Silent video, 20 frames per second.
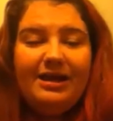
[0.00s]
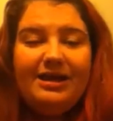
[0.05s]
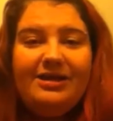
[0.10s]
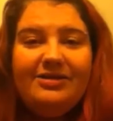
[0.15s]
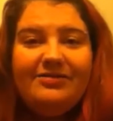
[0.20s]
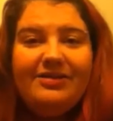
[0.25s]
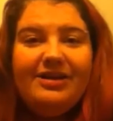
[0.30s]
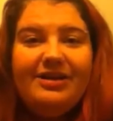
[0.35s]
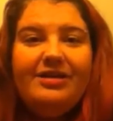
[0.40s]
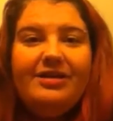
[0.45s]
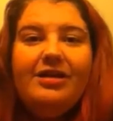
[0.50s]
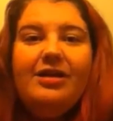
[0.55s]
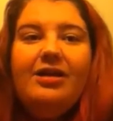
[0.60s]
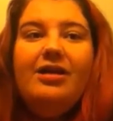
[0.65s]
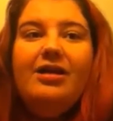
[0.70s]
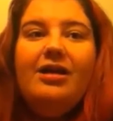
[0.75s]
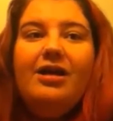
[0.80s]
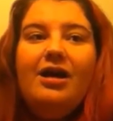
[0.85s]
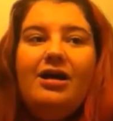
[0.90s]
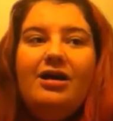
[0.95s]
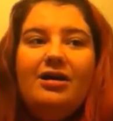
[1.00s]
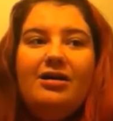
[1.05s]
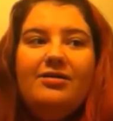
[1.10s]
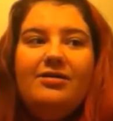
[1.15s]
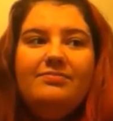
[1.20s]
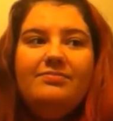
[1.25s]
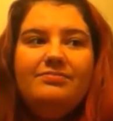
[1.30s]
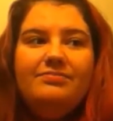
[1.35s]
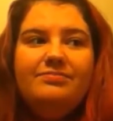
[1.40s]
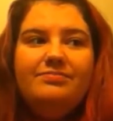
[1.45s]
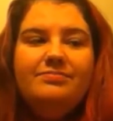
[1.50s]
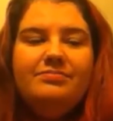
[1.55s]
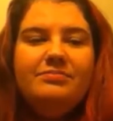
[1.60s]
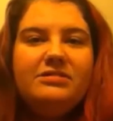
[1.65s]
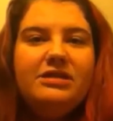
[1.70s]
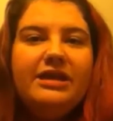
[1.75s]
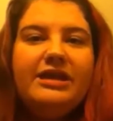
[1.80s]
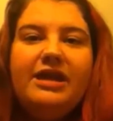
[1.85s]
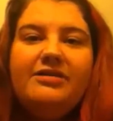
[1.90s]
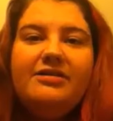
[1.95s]
Anyway,
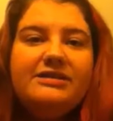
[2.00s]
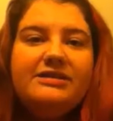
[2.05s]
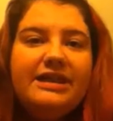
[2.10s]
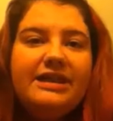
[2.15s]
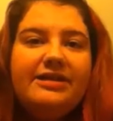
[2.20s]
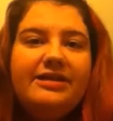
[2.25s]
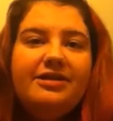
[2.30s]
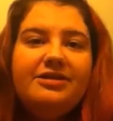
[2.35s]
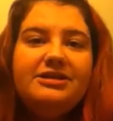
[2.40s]
like I was saying,